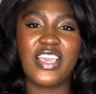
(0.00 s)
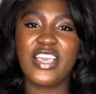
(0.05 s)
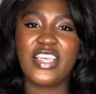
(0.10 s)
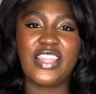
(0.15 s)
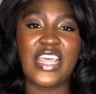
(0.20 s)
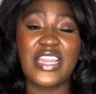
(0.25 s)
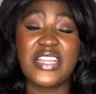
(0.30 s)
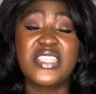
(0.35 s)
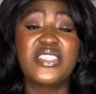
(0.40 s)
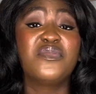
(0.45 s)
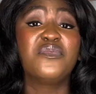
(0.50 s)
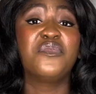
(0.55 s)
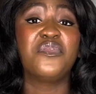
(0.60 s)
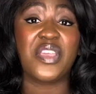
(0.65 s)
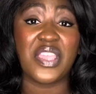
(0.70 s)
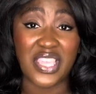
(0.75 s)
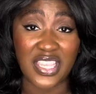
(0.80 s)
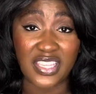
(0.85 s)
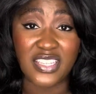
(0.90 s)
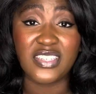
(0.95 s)
That is
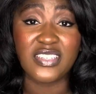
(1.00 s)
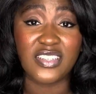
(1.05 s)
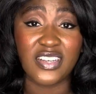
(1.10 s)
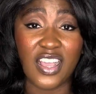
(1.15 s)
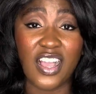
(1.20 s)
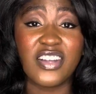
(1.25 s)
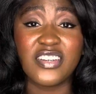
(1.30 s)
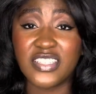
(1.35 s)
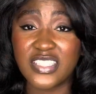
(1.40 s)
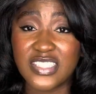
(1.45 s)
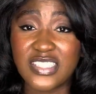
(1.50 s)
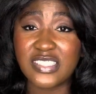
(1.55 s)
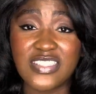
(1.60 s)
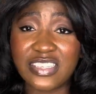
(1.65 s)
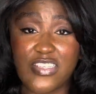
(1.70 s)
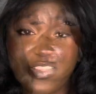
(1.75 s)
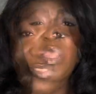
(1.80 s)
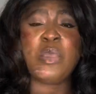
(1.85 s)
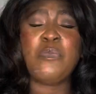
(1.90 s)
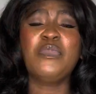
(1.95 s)
vain,
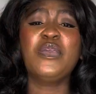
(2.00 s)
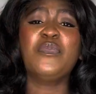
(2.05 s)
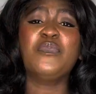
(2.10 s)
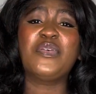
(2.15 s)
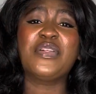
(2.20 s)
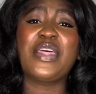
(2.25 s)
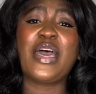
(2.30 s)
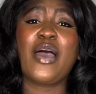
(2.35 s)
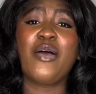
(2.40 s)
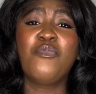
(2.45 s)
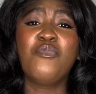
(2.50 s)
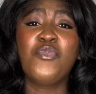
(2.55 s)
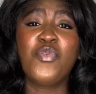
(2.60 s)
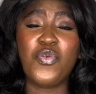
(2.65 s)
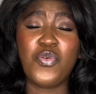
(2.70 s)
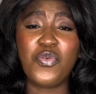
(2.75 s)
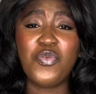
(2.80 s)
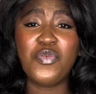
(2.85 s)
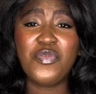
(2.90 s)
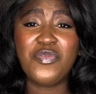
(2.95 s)
honestly. Those people that
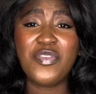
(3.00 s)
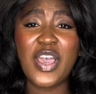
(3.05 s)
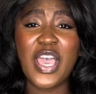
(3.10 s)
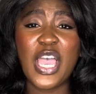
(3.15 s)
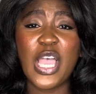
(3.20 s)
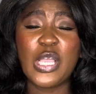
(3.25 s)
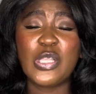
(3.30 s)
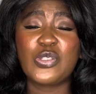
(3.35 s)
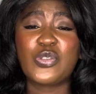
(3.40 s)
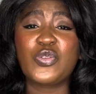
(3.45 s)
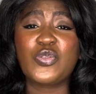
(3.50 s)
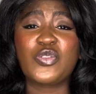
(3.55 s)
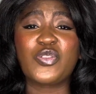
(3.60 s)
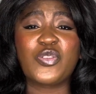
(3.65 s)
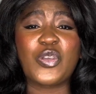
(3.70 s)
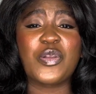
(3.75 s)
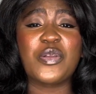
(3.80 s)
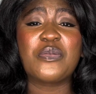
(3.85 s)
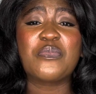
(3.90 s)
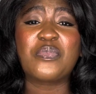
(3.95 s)
move to
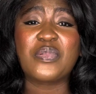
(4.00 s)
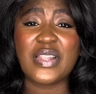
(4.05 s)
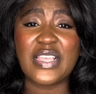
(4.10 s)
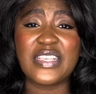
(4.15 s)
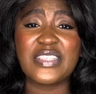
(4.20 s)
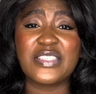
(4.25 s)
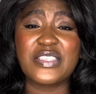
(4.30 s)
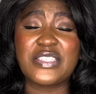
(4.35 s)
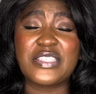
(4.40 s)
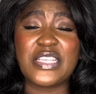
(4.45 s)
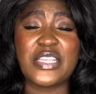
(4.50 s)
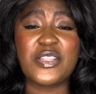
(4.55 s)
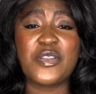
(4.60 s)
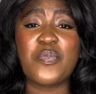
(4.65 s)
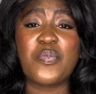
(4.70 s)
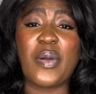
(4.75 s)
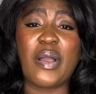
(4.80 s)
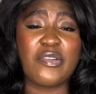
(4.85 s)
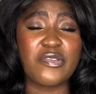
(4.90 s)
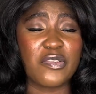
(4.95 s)
certain places, certain
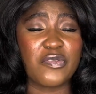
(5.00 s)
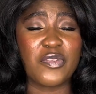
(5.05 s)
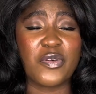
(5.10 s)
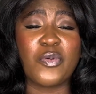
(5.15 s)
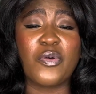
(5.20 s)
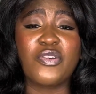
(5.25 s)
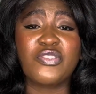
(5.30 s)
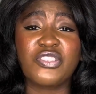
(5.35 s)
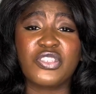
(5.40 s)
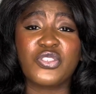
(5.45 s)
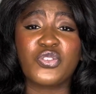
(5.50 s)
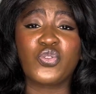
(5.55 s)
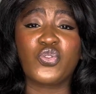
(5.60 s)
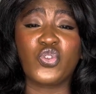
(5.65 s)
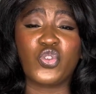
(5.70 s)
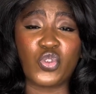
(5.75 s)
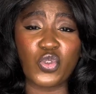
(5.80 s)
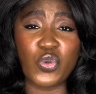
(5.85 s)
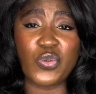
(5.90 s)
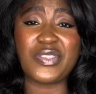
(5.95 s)
parts of the world just to
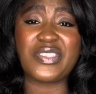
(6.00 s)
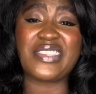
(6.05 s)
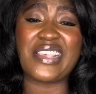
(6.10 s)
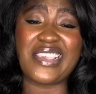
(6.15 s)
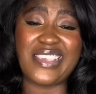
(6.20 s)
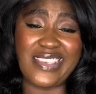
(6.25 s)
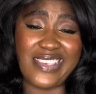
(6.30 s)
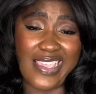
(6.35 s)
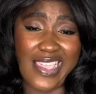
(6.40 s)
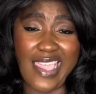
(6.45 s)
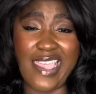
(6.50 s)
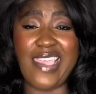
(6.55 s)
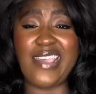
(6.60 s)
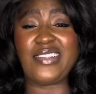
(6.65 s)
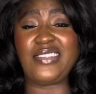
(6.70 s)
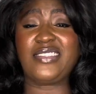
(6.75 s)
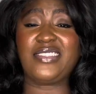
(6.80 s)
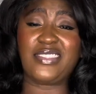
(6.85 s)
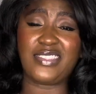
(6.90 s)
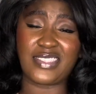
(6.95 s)
show, say,
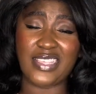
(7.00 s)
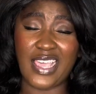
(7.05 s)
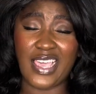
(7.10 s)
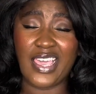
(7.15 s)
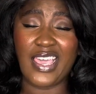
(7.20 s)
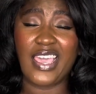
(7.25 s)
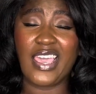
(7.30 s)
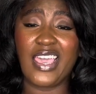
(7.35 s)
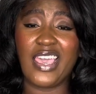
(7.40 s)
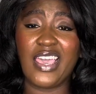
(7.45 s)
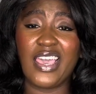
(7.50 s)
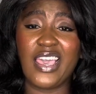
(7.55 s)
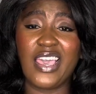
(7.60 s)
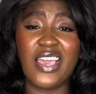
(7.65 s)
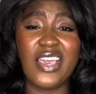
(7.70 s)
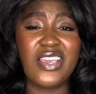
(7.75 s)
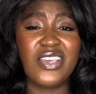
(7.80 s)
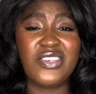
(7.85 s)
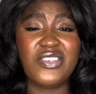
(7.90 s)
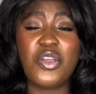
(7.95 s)
yes,
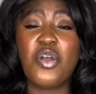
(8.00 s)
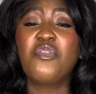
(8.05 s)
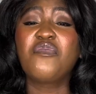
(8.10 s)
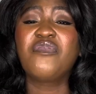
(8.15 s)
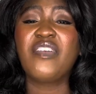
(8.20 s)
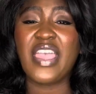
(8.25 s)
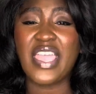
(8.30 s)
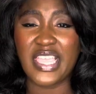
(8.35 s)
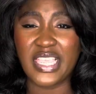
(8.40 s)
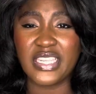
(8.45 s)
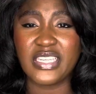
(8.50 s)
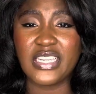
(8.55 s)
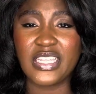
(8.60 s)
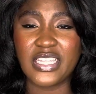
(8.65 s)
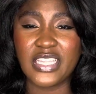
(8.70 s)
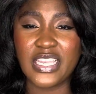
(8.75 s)
you're vain.